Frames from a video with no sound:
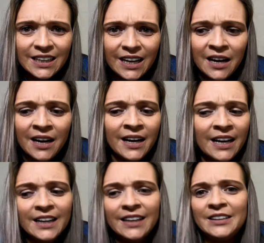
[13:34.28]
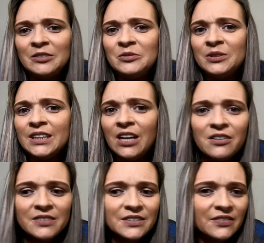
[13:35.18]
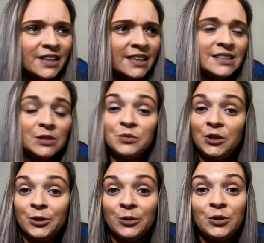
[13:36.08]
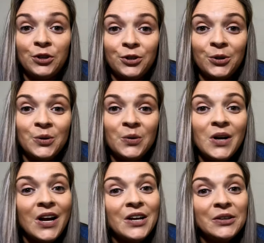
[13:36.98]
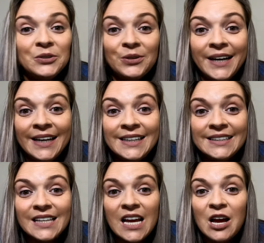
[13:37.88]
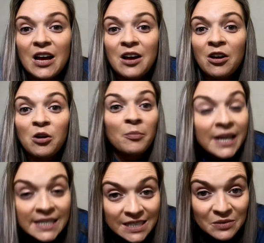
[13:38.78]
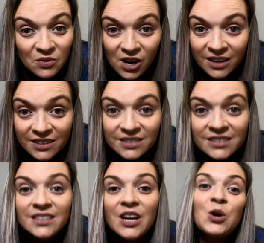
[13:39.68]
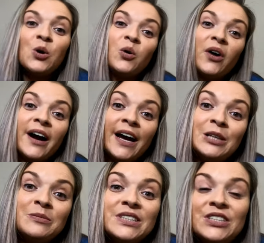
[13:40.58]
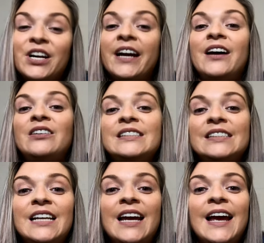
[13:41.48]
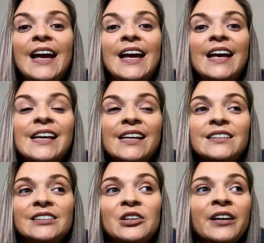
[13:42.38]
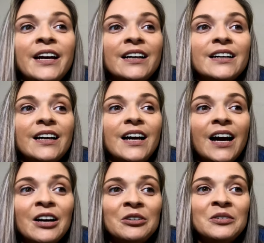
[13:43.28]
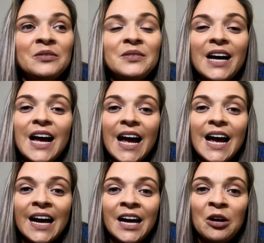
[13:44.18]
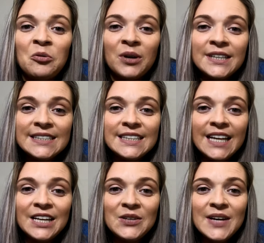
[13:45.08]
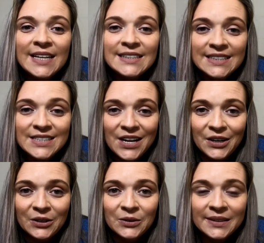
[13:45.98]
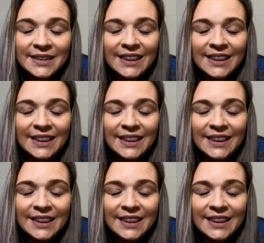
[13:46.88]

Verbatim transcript: I would love to find some, you know, new, great, amazing products or items to try out. So yeah, um, I wanted to let you guys know